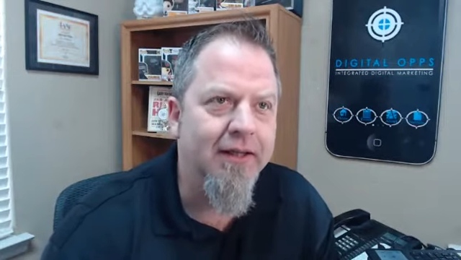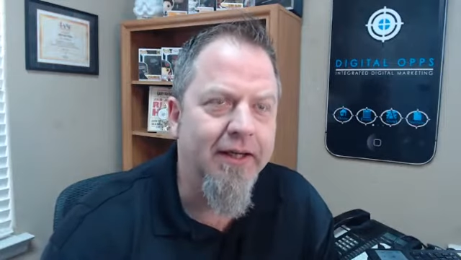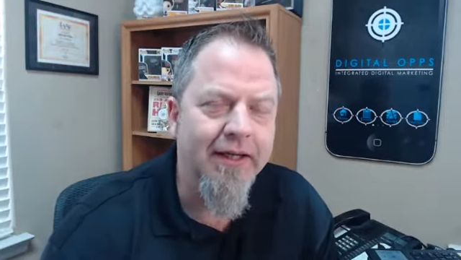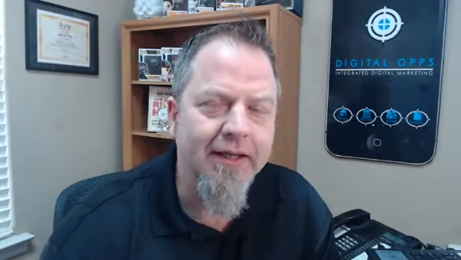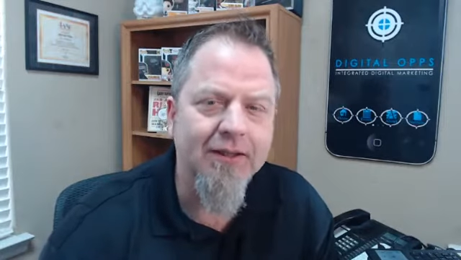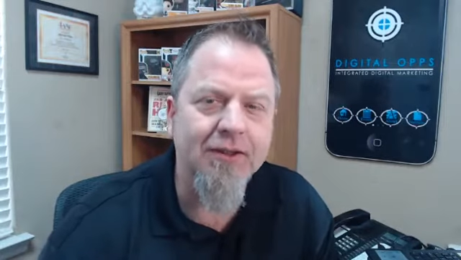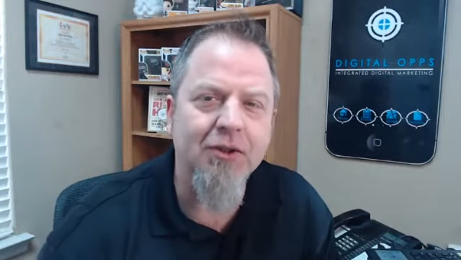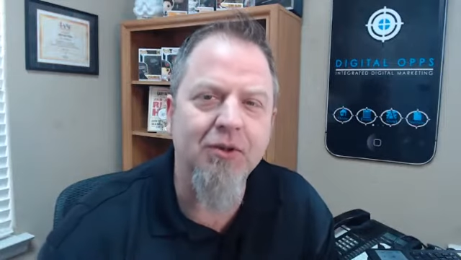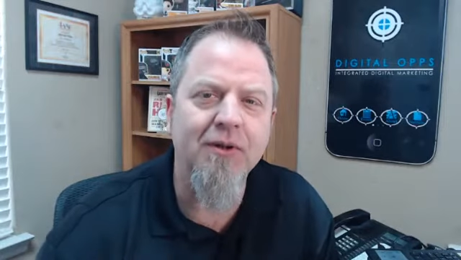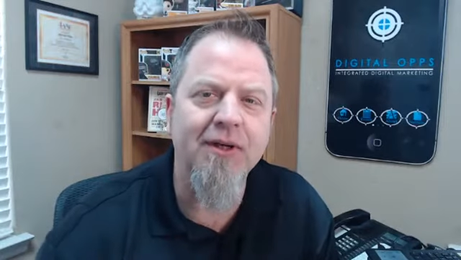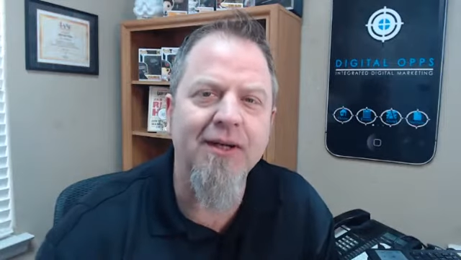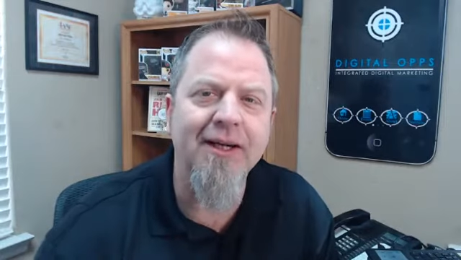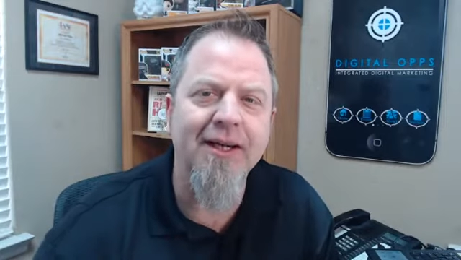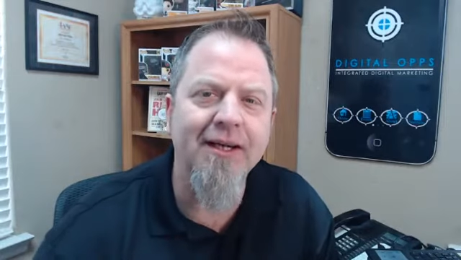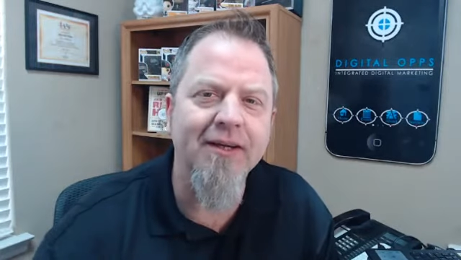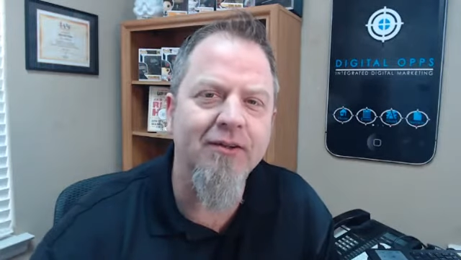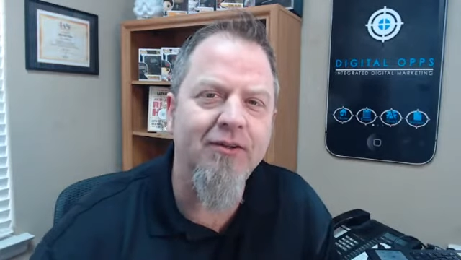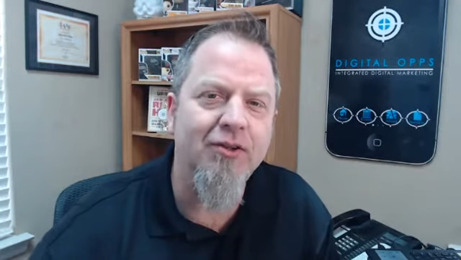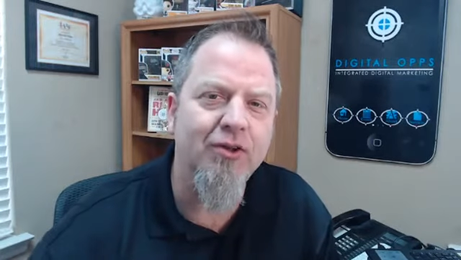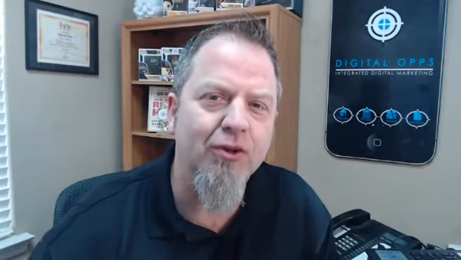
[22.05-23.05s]
entering
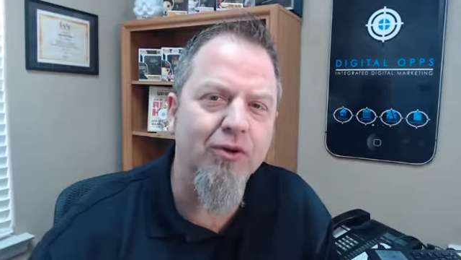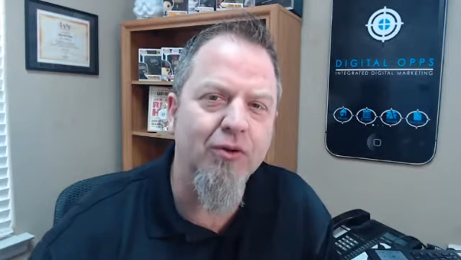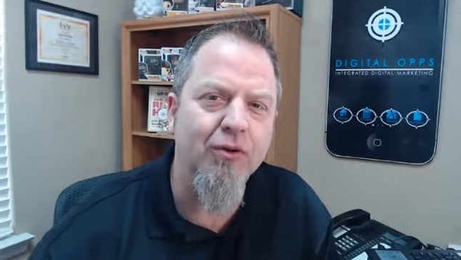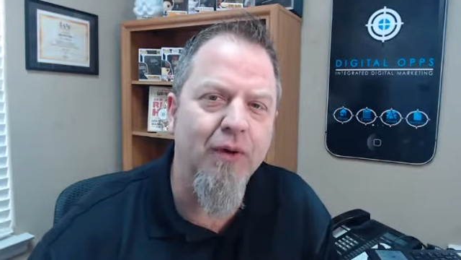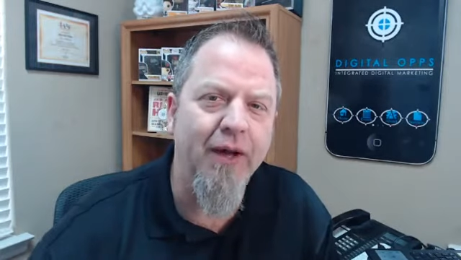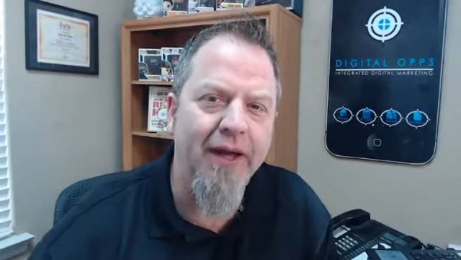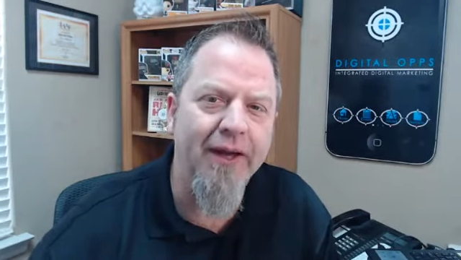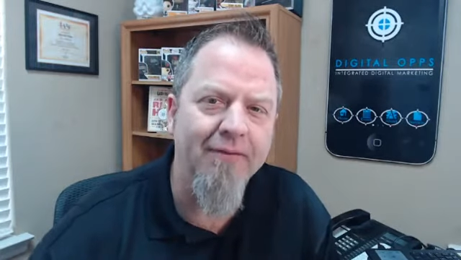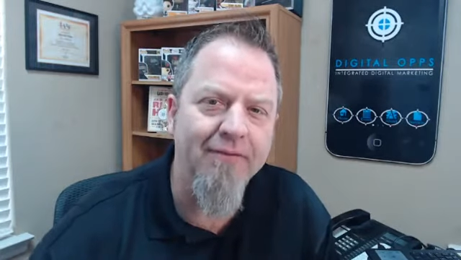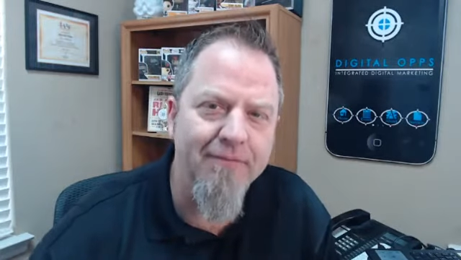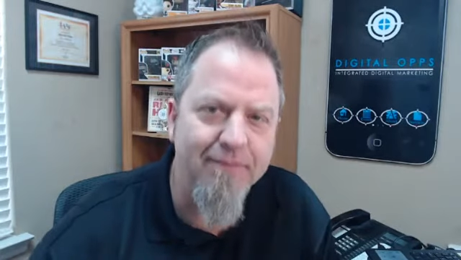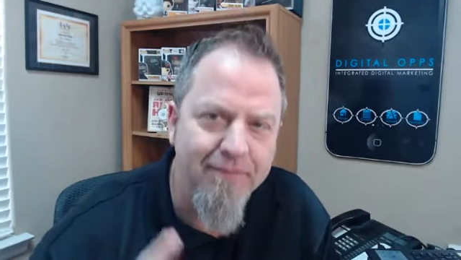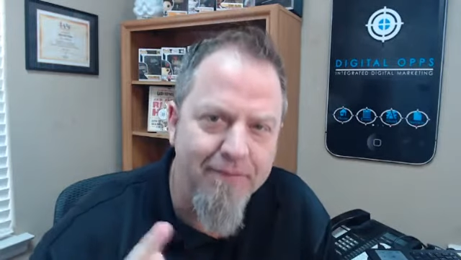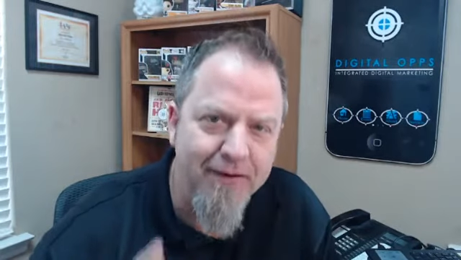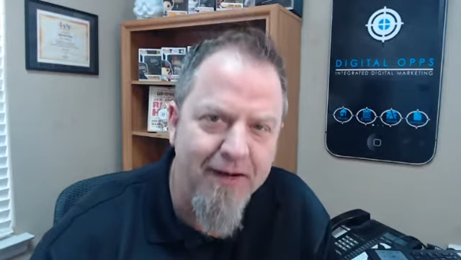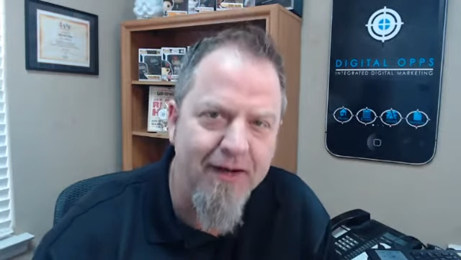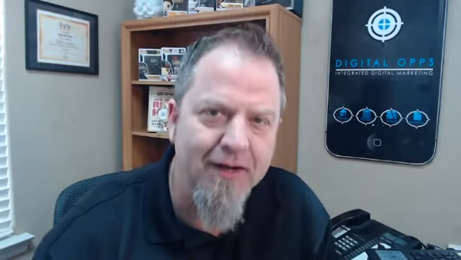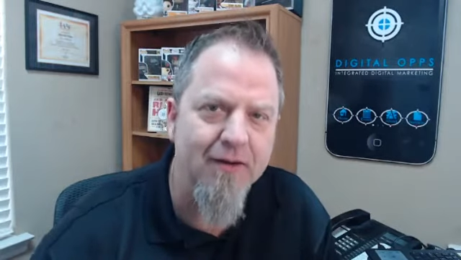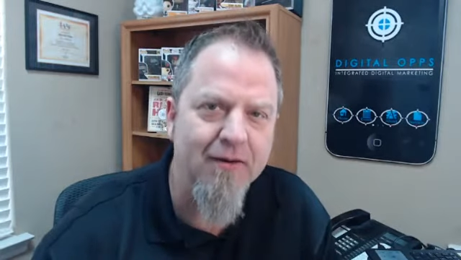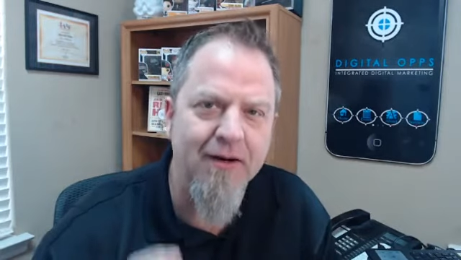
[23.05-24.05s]
into a
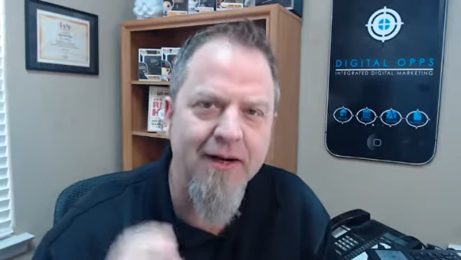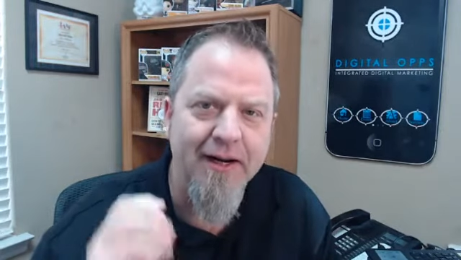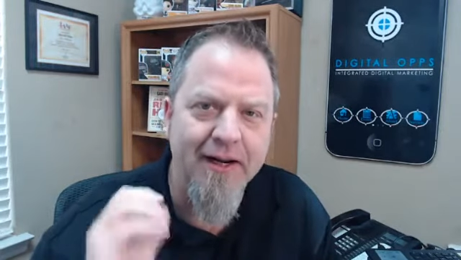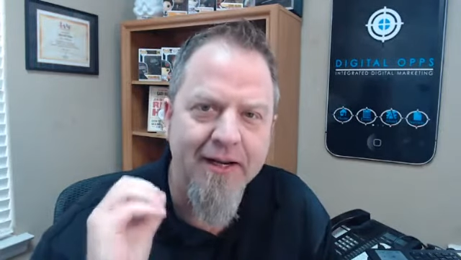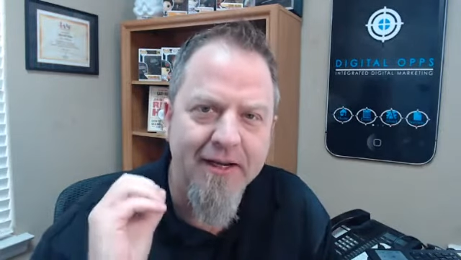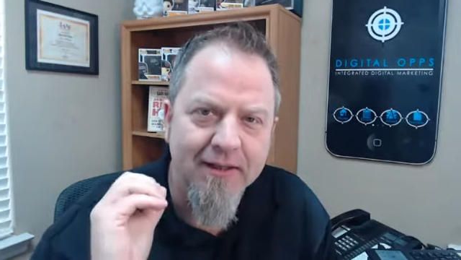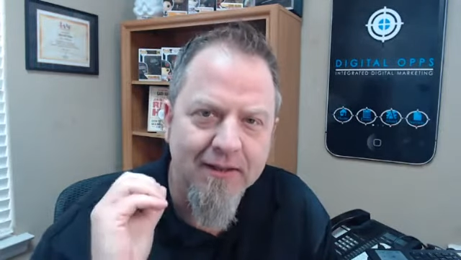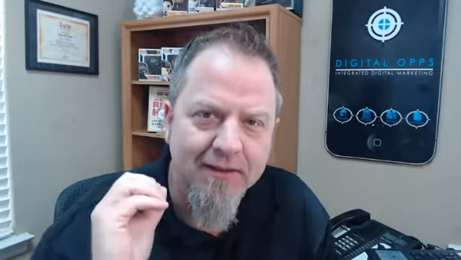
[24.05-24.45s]
very